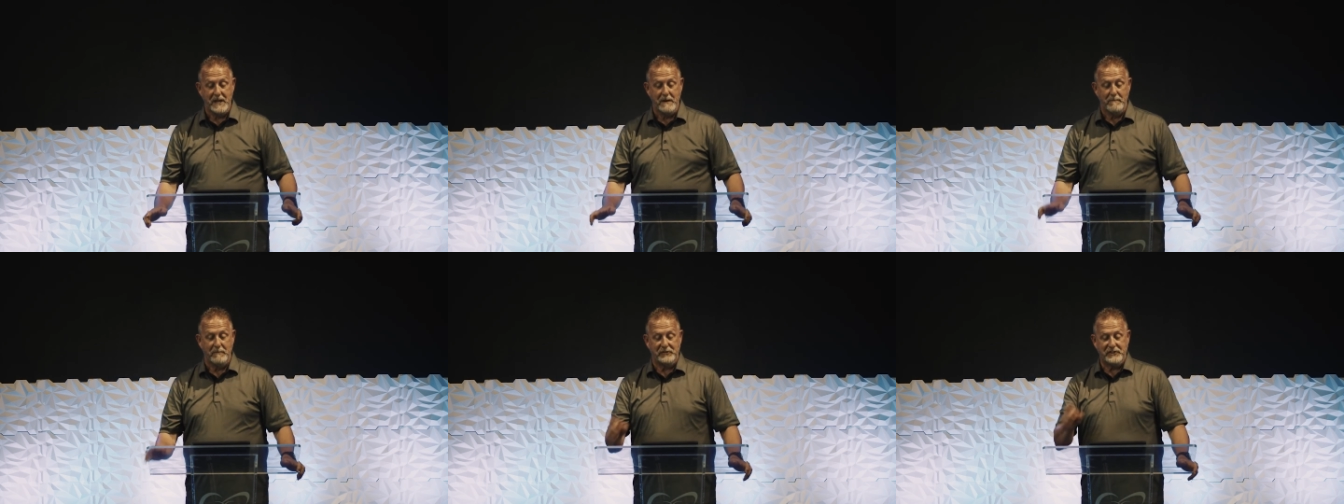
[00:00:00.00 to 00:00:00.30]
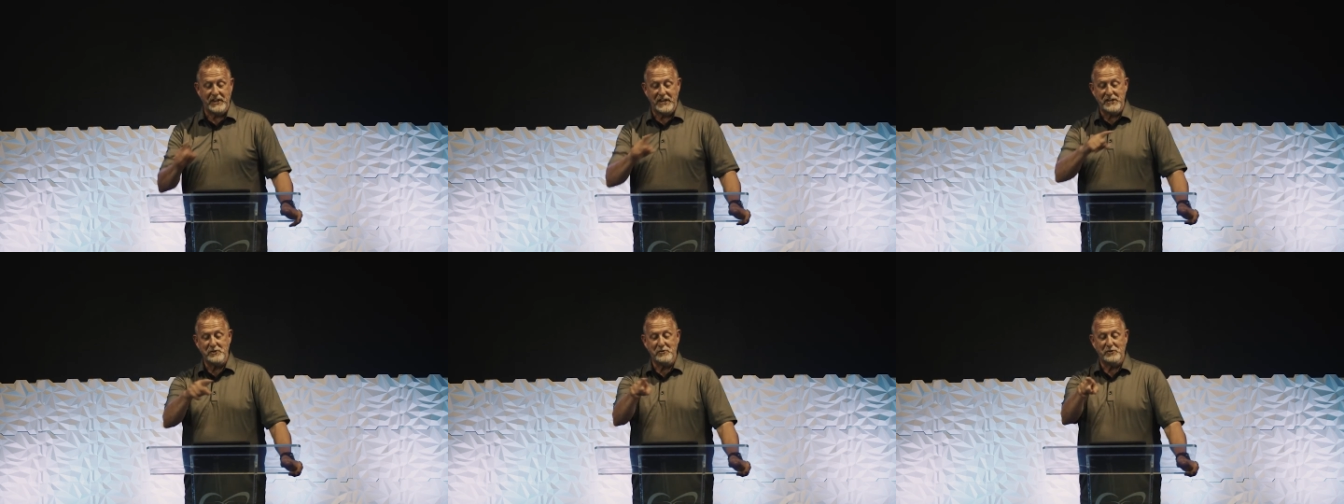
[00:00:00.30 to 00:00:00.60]
but
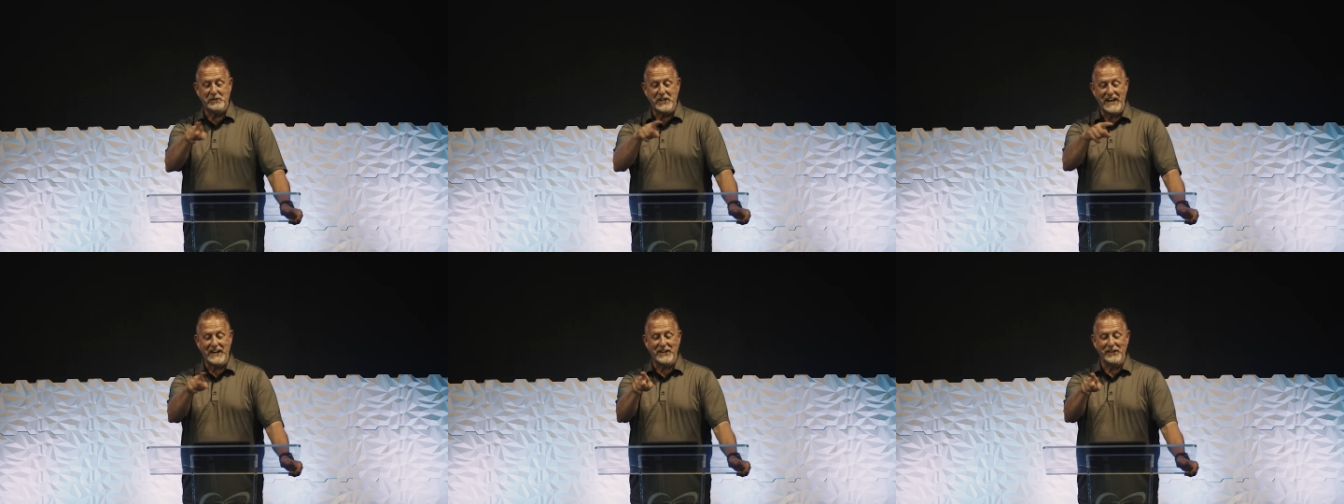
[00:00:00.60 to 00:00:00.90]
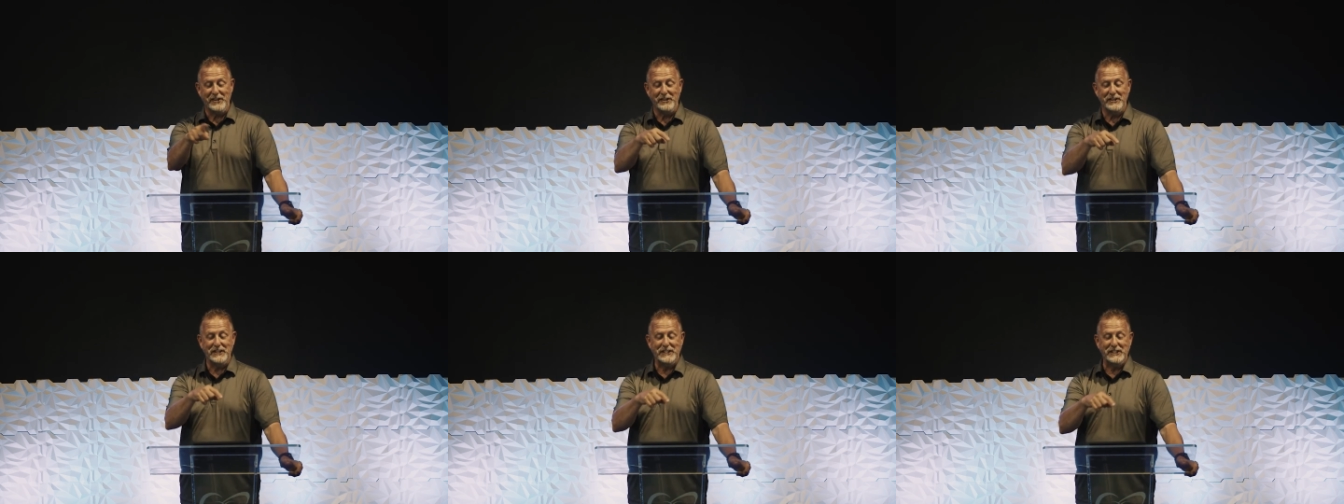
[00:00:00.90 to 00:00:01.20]
then you take a
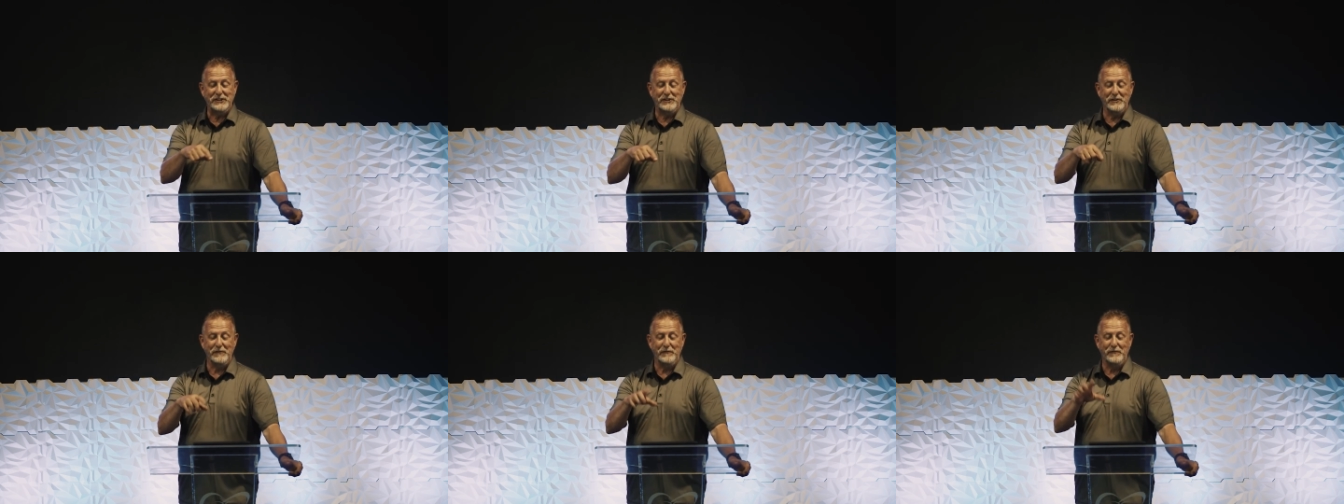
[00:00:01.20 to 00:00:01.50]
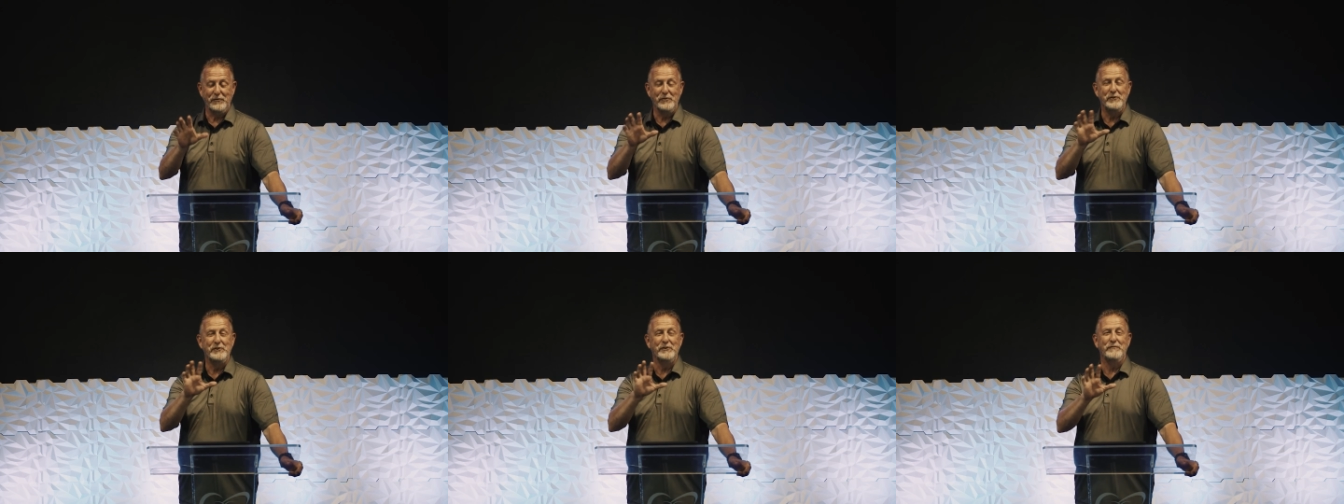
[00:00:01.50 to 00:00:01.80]
look at the
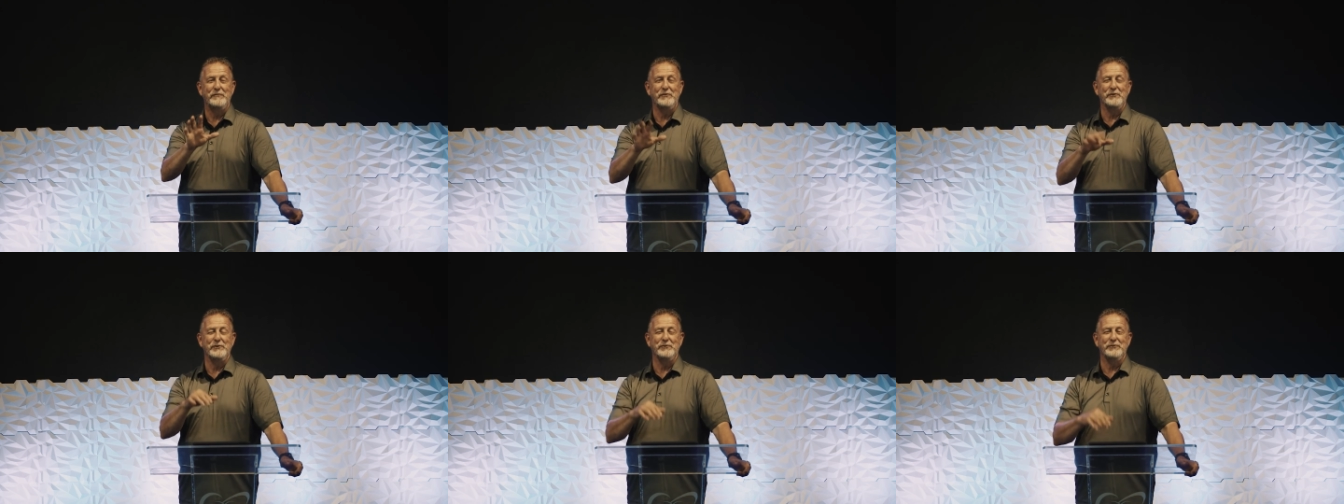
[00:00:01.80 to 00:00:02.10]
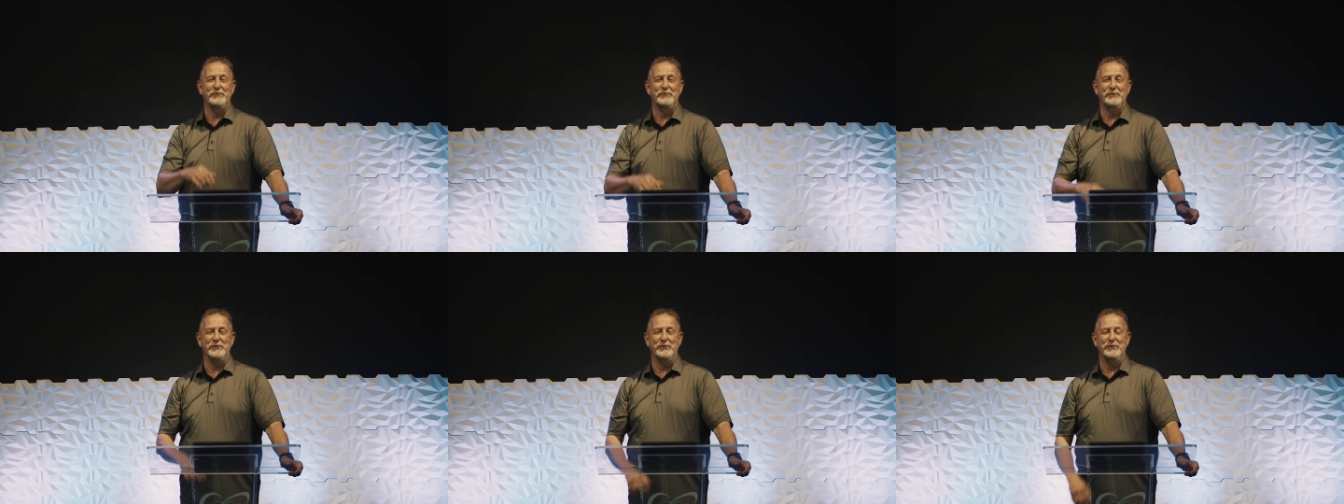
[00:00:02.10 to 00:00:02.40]
fruit of
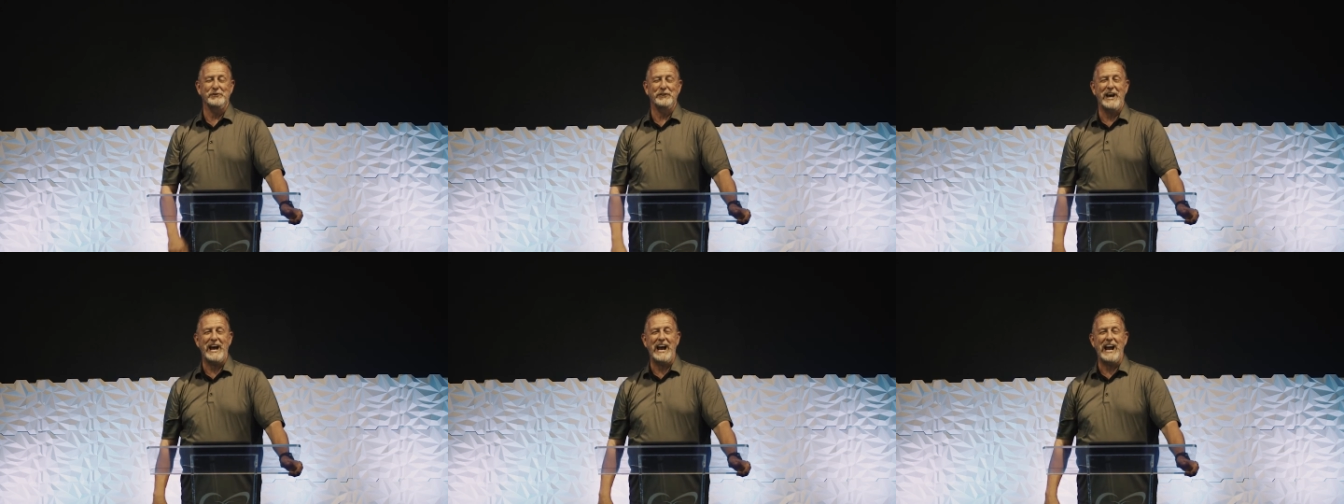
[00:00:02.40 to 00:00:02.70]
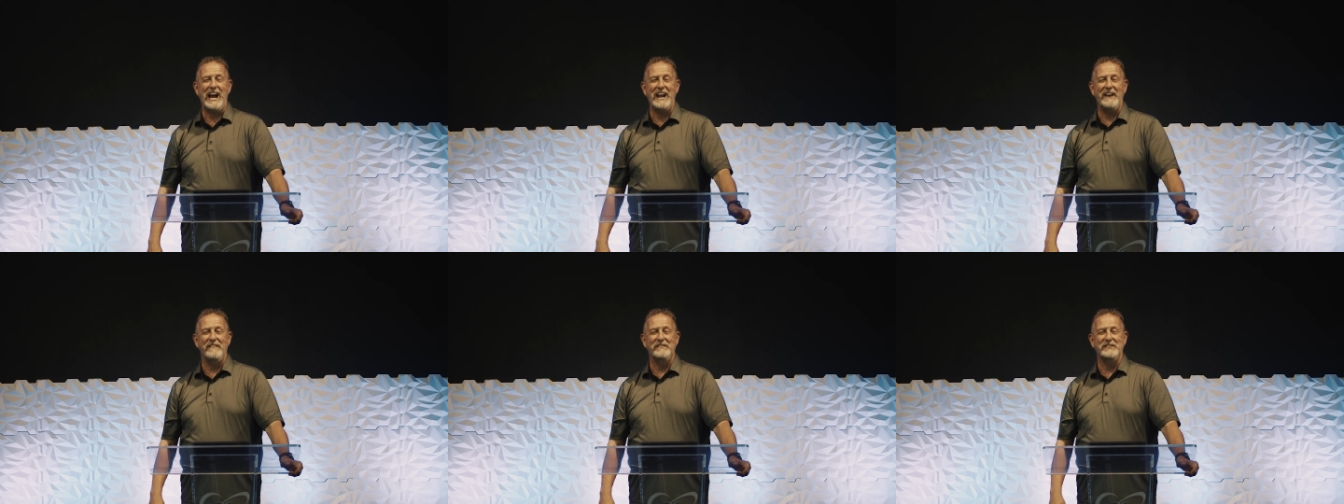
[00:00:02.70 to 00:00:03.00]
their
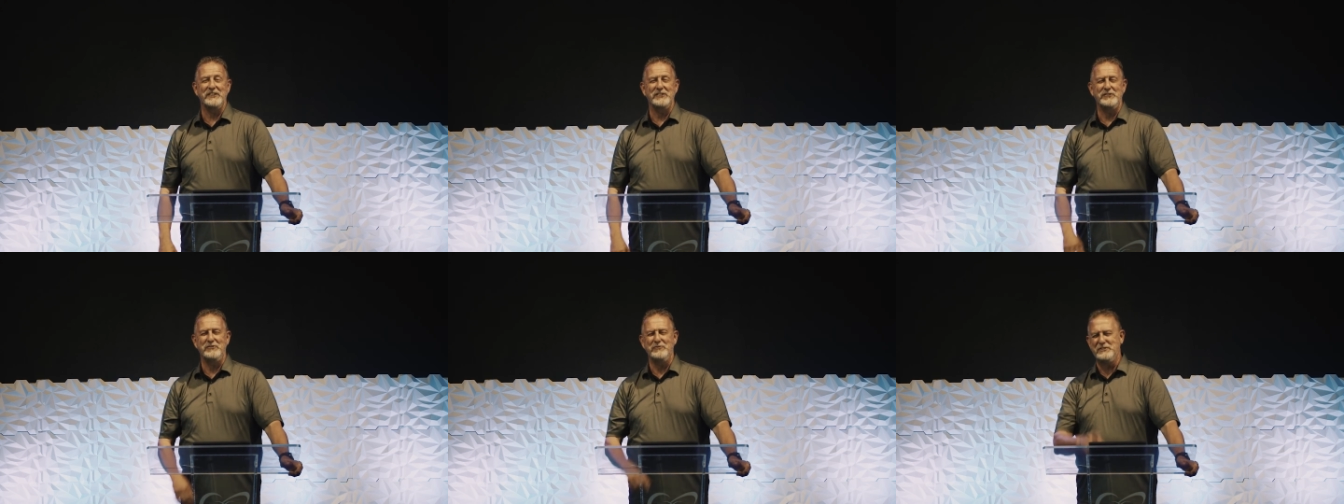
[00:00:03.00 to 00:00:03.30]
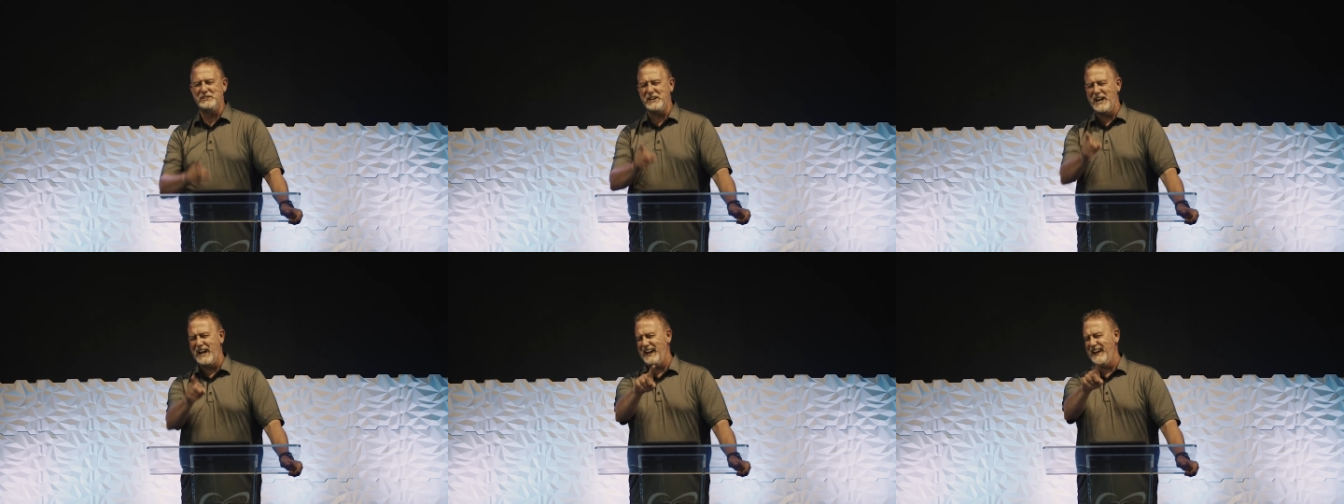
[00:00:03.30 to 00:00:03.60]
lives and you
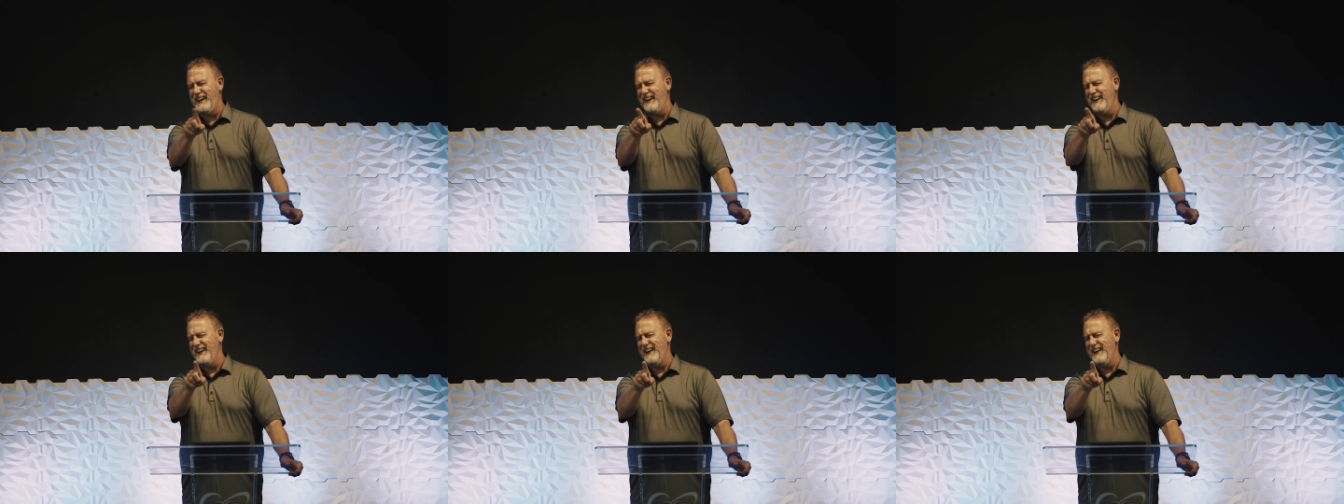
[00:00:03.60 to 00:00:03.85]
say,